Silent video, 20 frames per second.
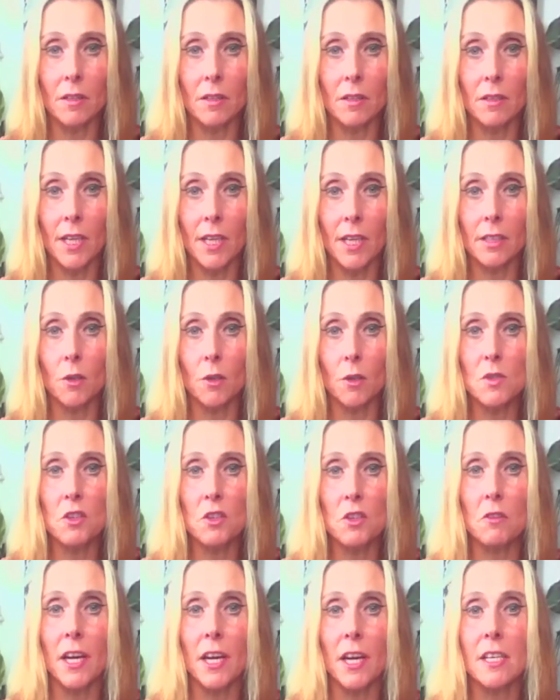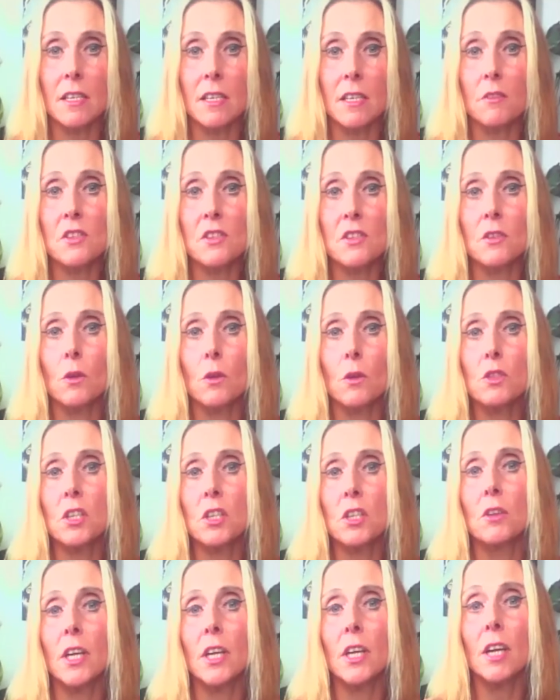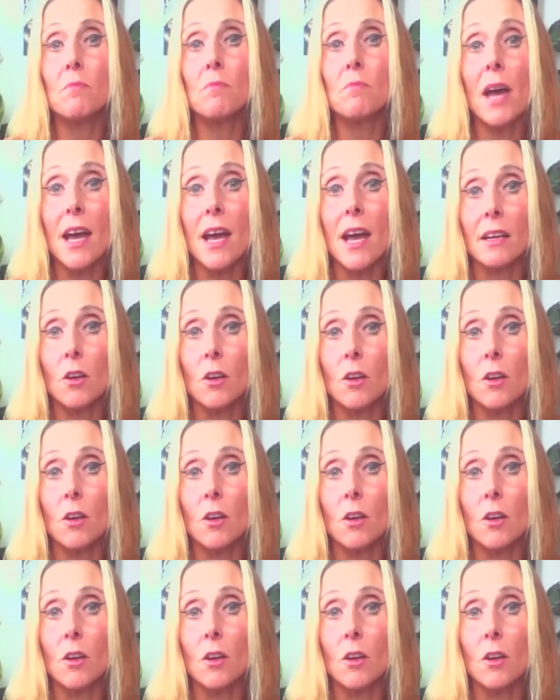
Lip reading: like those grays, there is no turning back.